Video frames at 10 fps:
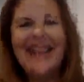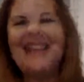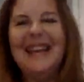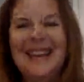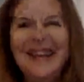
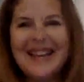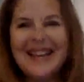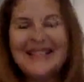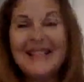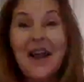it
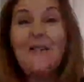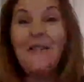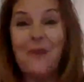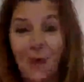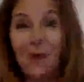is
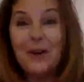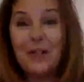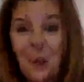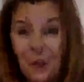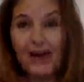
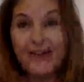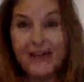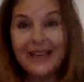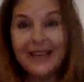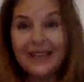
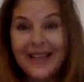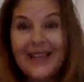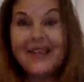420